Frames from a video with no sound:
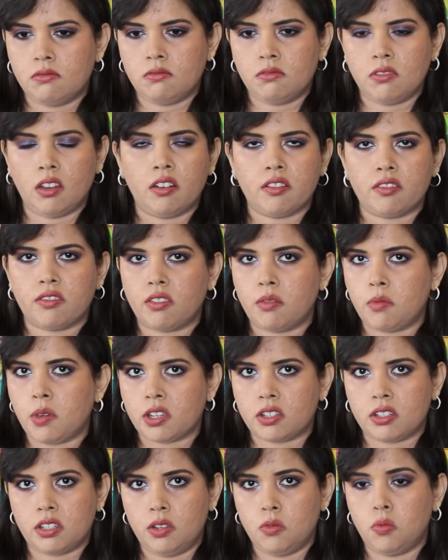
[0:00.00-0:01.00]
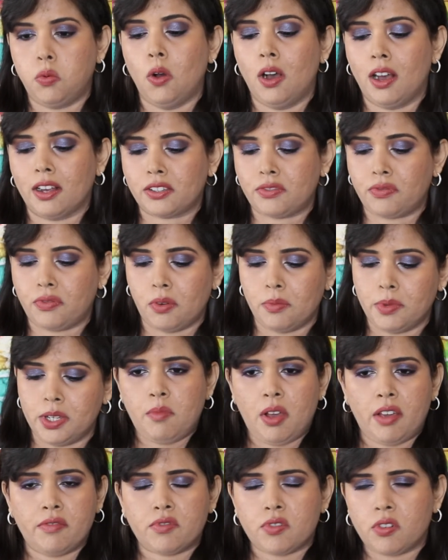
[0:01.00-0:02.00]
none of them actually worked for me.
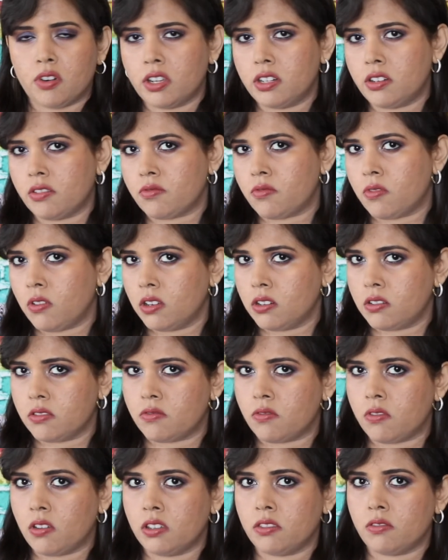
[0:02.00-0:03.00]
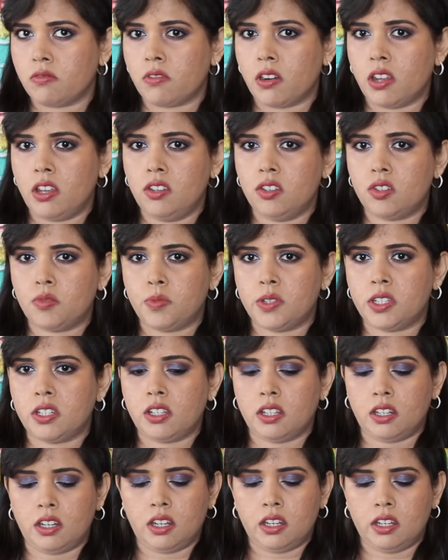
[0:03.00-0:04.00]
I've tried and tried and tried the range,
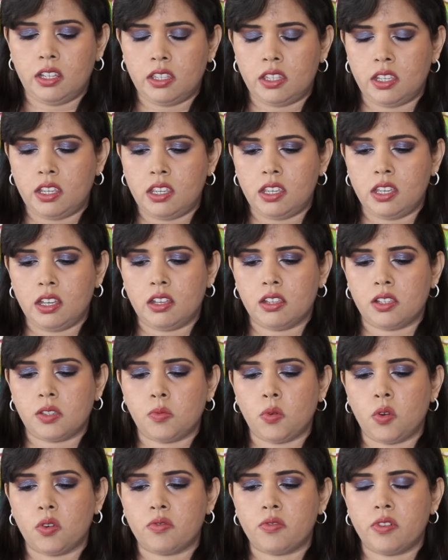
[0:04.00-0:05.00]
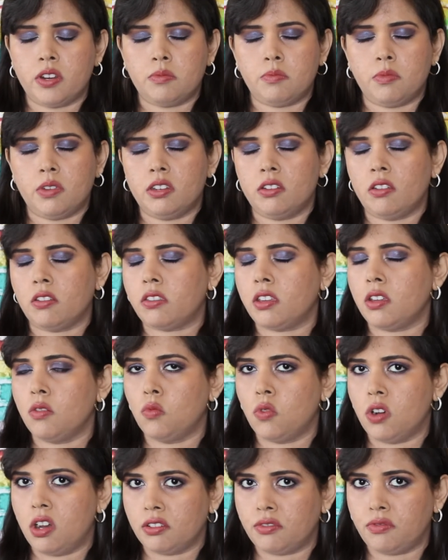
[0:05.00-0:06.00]
particularly the spot treatment. Nothing
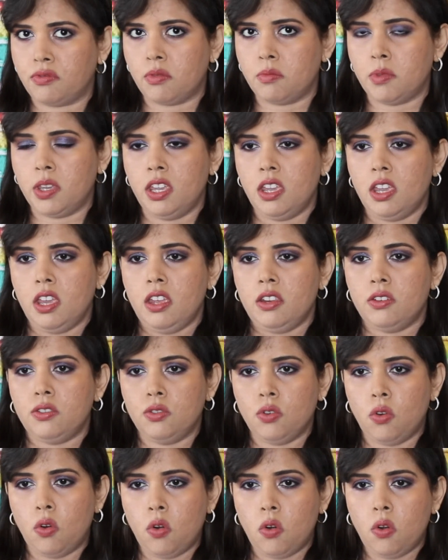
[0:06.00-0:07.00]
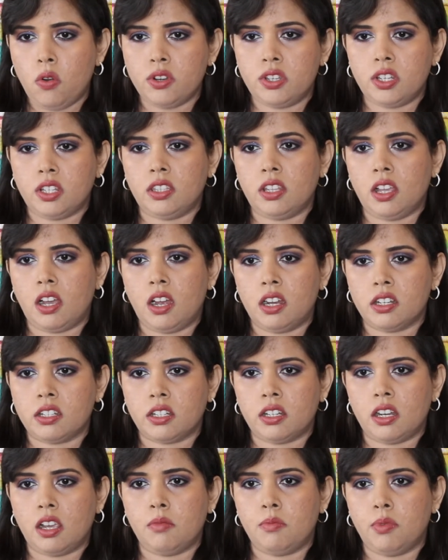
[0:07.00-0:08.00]
worked for me. Nor did the
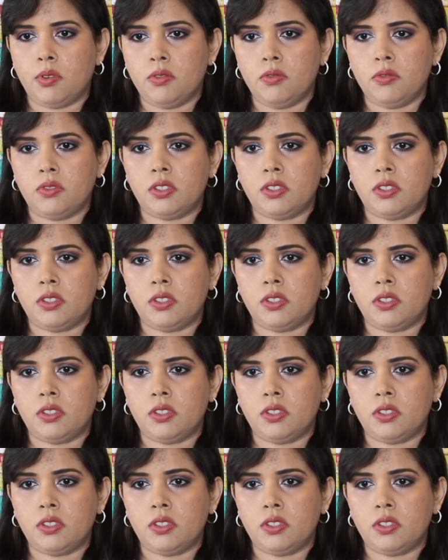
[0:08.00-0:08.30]
Hada Labo